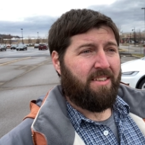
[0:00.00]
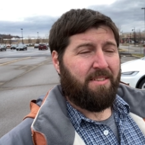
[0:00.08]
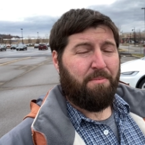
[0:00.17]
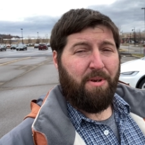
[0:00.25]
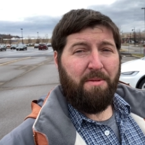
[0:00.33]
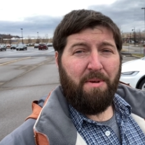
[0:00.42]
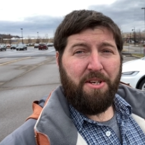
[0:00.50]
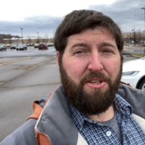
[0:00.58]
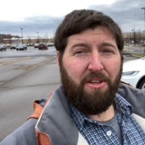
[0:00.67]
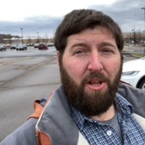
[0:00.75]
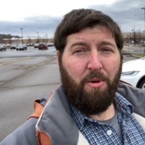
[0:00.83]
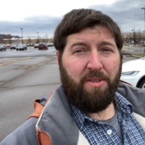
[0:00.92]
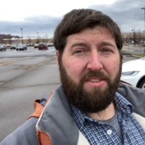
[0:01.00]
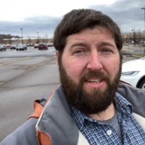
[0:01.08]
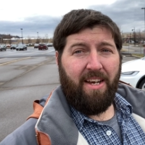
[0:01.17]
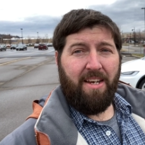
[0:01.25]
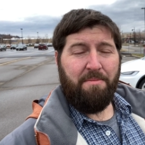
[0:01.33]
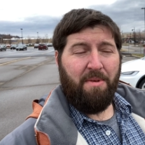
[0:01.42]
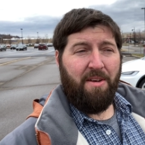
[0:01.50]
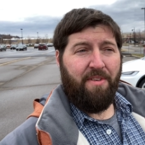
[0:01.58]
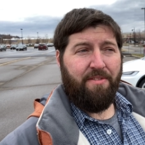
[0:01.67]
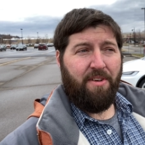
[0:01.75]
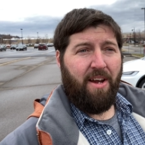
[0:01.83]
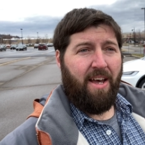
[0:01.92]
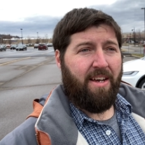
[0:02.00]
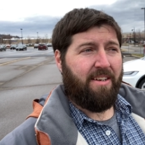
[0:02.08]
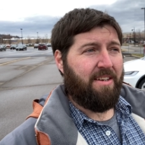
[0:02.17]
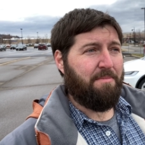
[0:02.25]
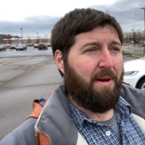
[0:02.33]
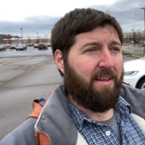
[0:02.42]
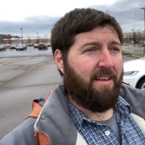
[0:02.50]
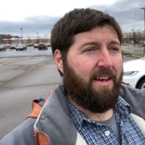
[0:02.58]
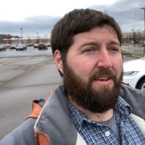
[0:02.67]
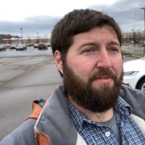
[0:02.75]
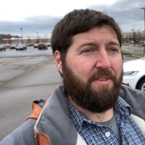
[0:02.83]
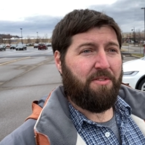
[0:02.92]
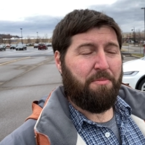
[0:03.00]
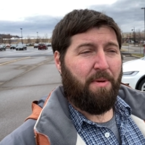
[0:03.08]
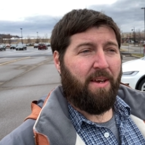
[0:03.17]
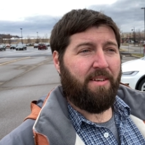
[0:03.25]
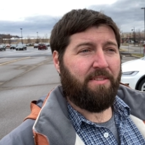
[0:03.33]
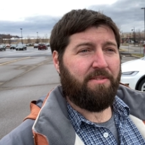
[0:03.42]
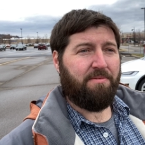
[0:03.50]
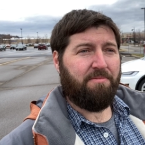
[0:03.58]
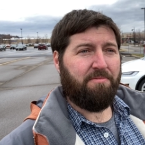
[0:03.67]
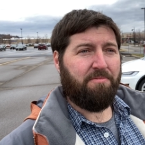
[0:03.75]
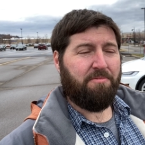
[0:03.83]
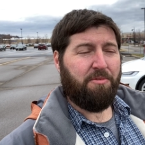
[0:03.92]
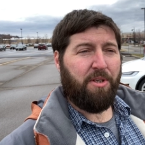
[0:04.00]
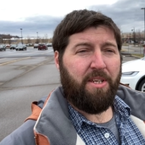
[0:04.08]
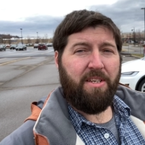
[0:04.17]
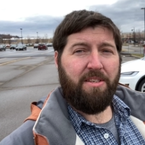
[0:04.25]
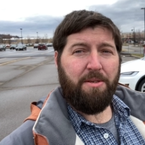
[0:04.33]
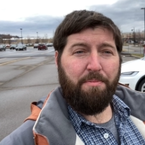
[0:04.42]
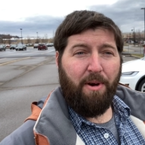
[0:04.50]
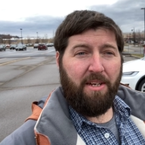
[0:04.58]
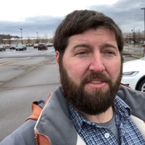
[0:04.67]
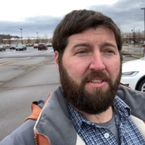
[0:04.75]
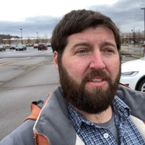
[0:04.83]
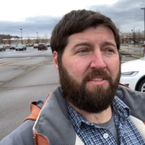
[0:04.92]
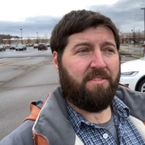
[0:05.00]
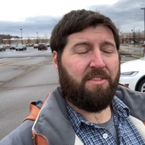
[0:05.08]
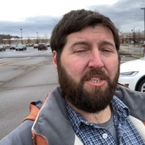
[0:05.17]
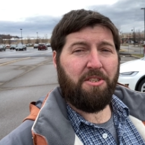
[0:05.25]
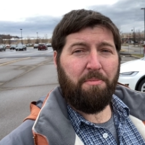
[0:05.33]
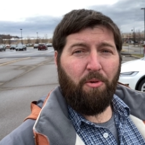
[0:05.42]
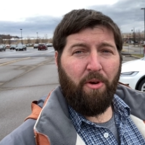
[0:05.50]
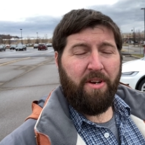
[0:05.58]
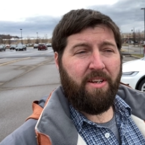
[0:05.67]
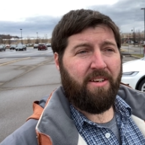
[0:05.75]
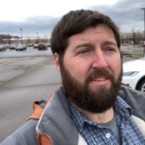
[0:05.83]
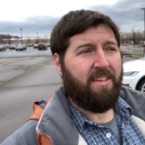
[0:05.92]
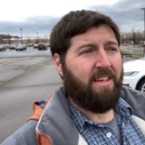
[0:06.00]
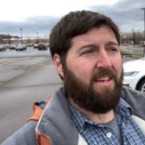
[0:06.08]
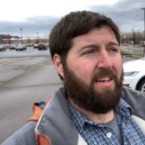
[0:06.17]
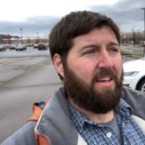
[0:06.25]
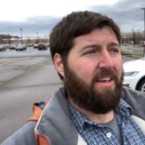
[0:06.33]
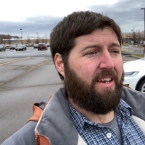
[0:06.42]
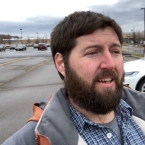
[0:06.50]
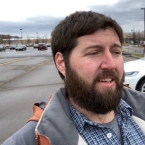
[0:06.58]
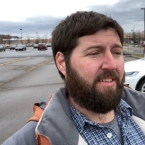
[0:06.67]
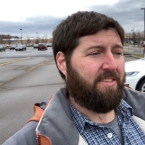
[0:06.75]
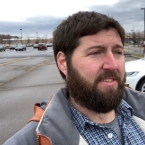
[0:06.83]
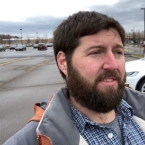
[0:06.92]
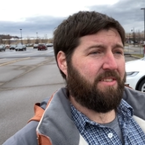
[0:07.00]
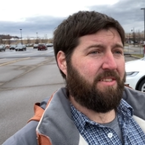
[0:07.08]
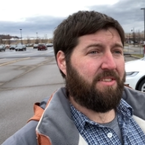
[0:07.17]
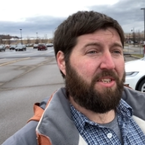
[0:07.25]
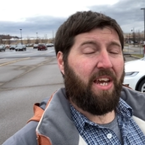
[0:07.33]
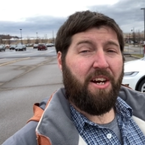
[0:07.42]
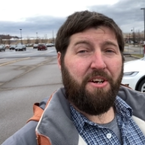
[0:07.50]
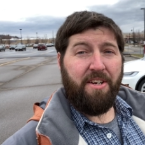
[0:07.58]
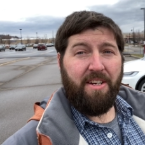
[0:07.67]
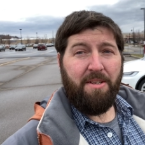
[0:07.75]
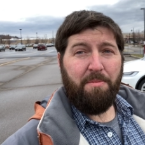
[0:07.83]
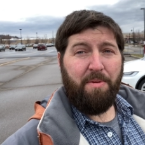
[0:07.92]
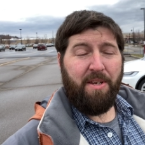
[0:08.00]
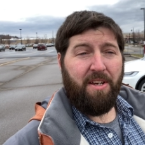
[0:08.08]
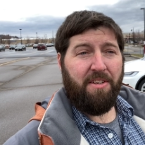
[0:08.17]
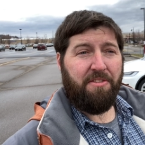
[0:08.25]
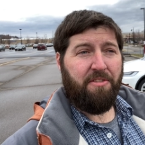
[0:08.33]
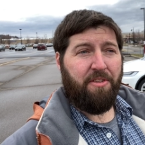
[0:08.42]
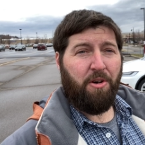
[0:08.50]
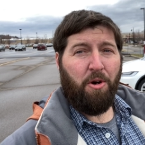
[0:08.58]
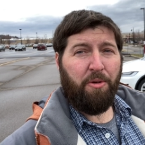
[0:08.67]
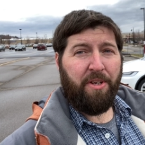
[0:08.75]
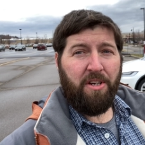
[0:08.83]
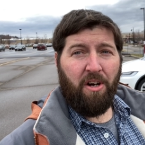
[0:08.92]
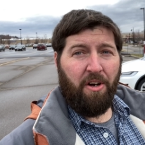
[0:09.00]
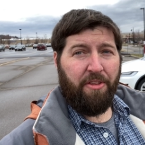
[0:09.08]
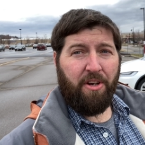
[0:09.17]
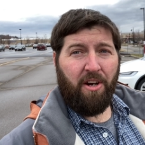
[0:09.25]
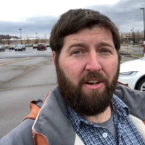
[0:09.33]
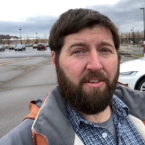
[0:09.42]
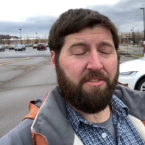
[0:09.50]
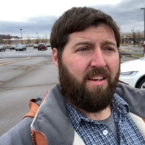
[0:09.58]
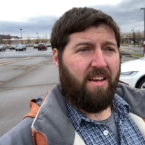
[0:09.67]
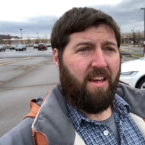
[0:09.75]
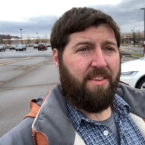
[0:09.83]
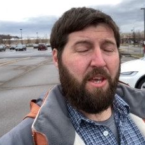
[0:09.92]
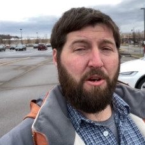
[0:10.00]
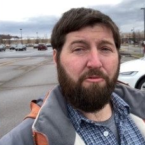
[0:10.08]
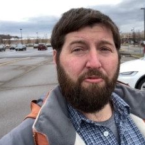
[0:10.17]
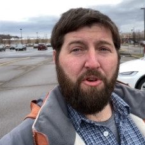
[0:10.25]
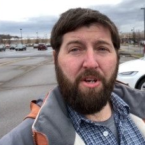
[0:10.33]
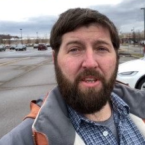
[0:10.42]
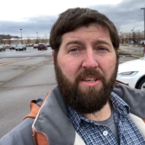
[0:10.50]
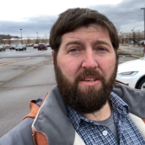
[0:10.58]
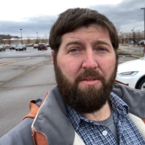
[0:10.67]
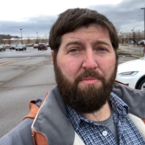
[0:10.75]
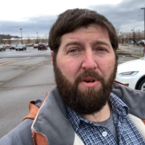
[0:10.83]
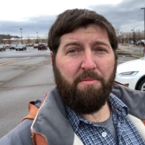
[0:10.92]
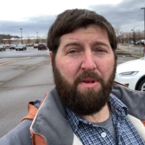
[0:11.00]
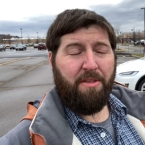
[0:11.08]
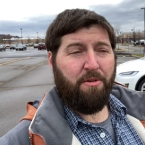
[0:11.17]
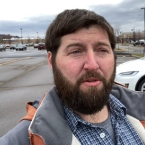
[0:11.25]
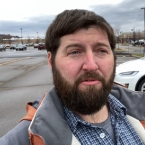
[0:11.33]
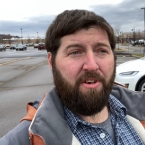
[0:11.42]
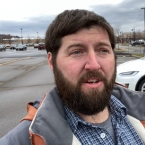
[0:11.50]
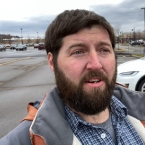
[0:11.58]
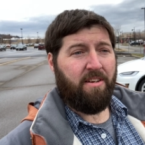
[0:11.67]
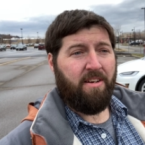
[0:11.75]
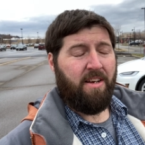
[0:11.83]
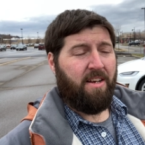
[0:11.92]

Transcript: pretty much the lowest time I've ever had in my life. It's been really depressing, disappointing, and scary because they're holding all the cards and they are really putting me through the ringer.